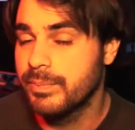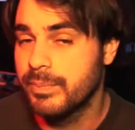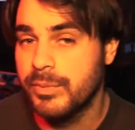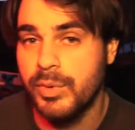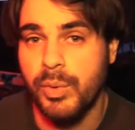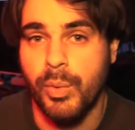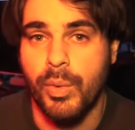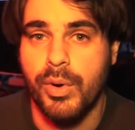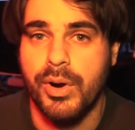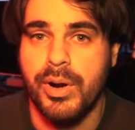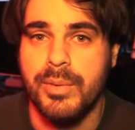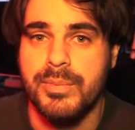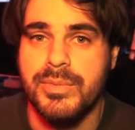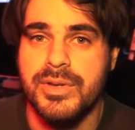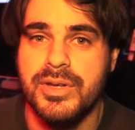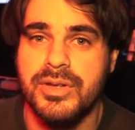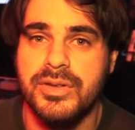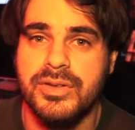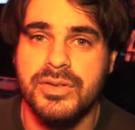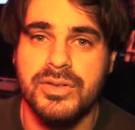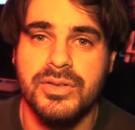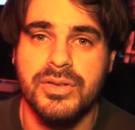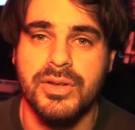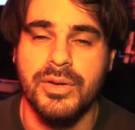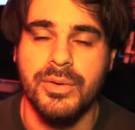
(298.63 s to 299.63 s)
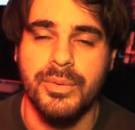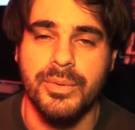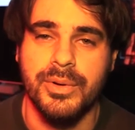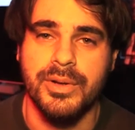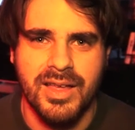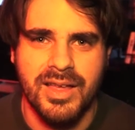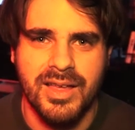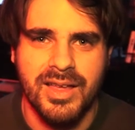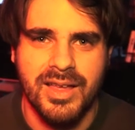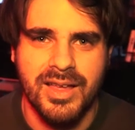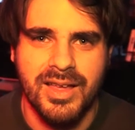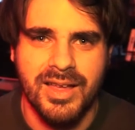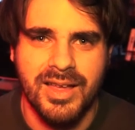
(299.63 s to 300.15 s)
to what I'm used to.
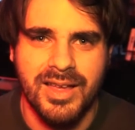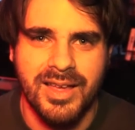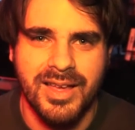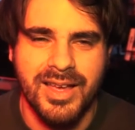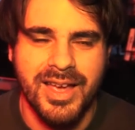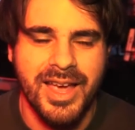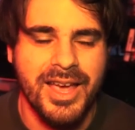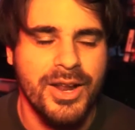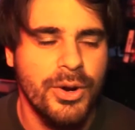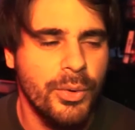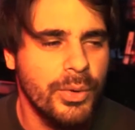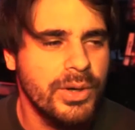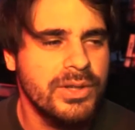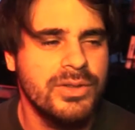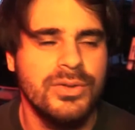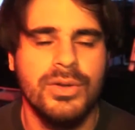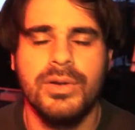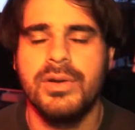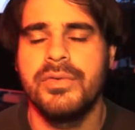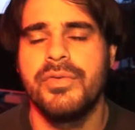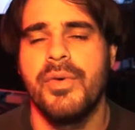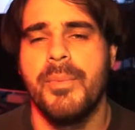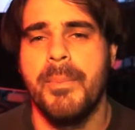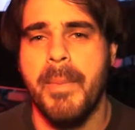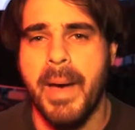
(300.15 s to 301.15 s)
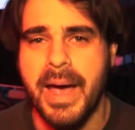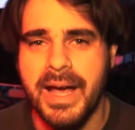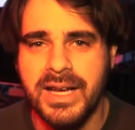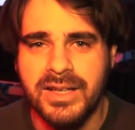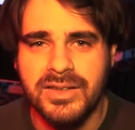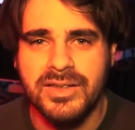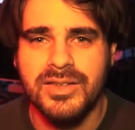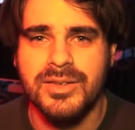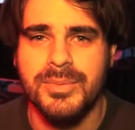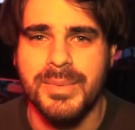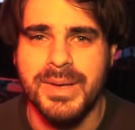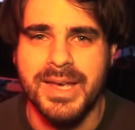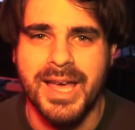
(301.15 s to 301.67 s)
it always sort of
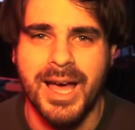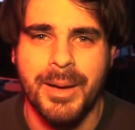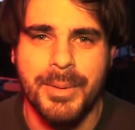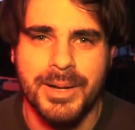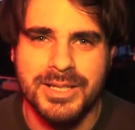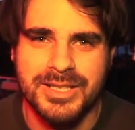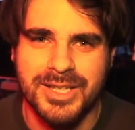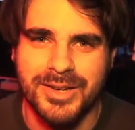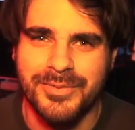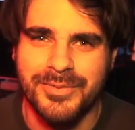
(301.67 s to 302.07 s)
amazes me how much